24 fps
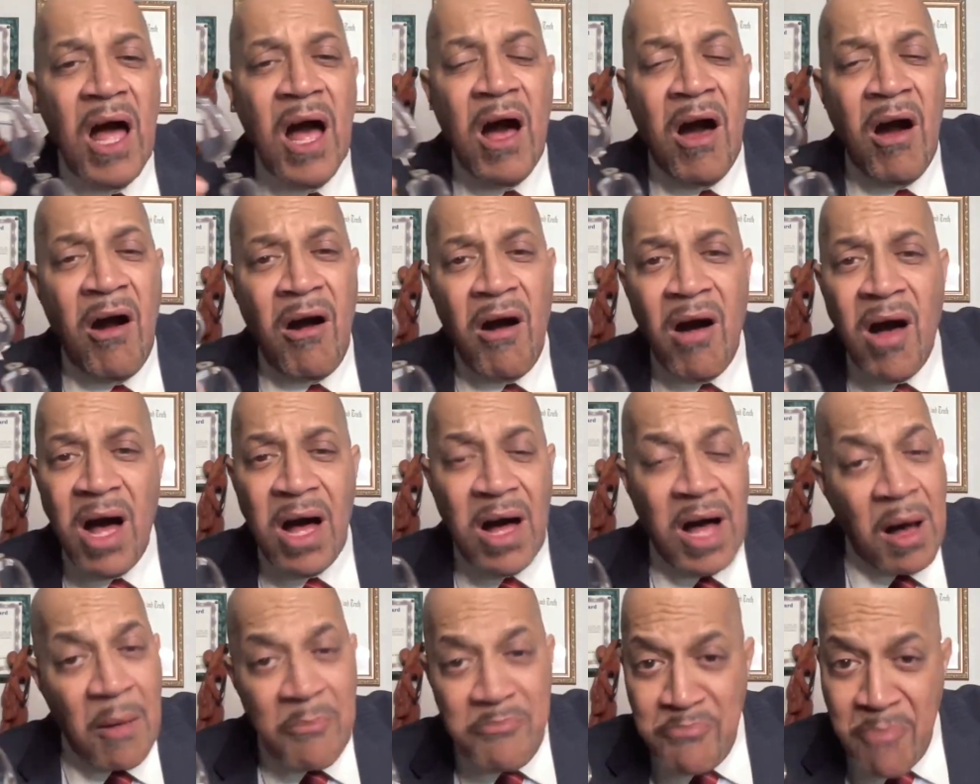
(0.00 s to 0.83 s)
a, uh,
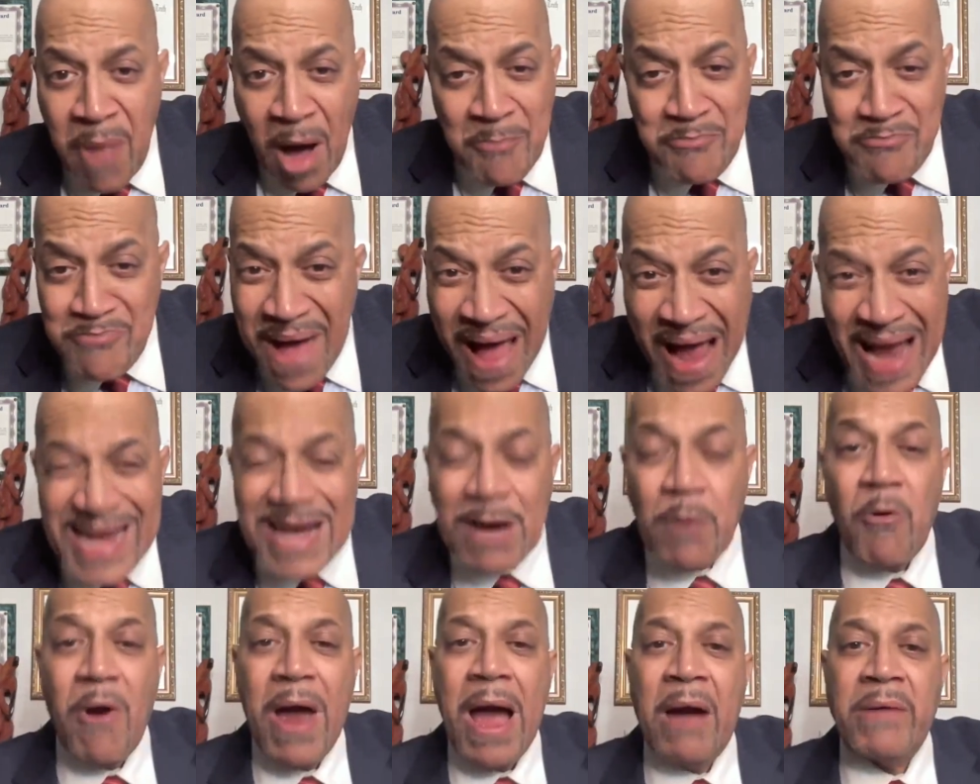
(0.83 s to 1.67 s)
a, a
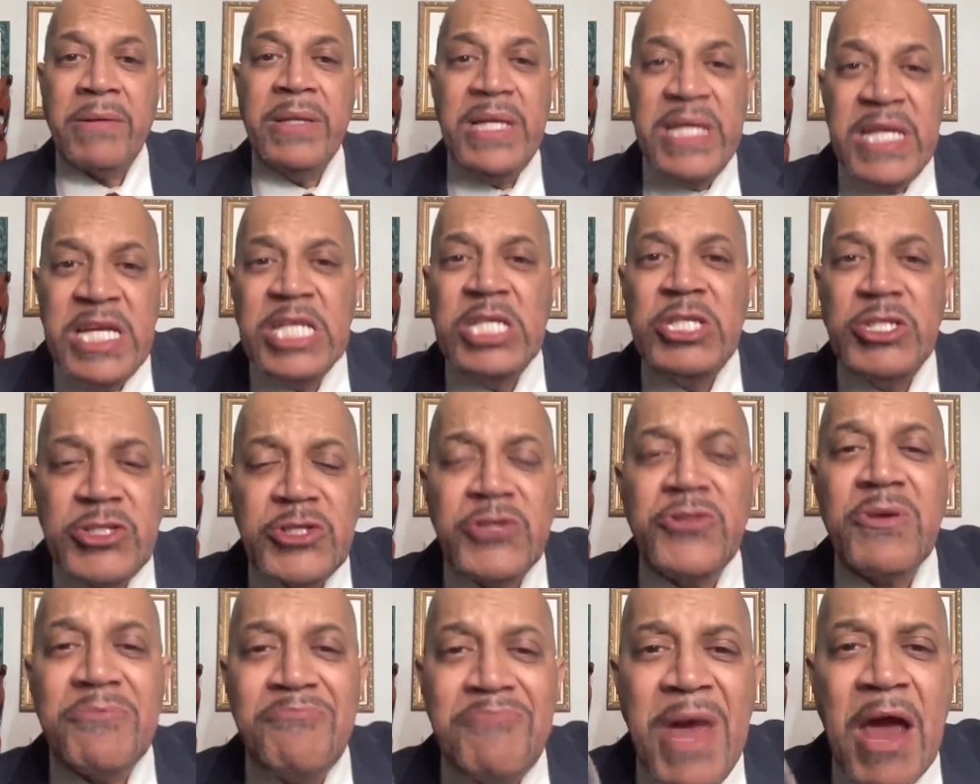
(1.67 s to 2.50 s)
background into
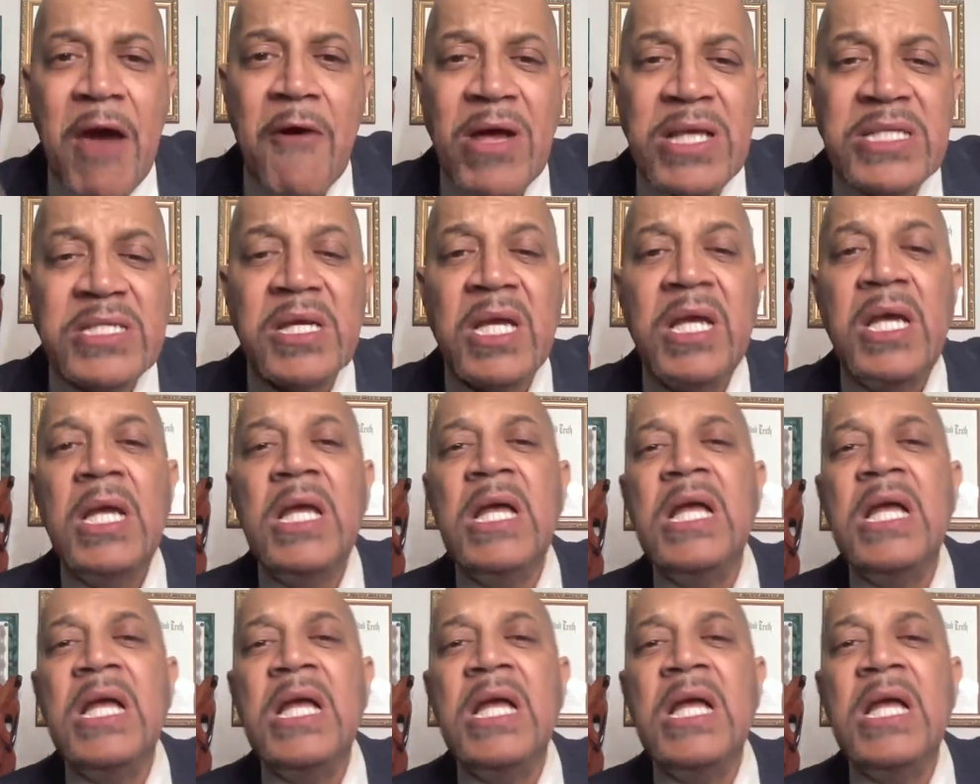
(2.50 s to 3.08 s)
the marriage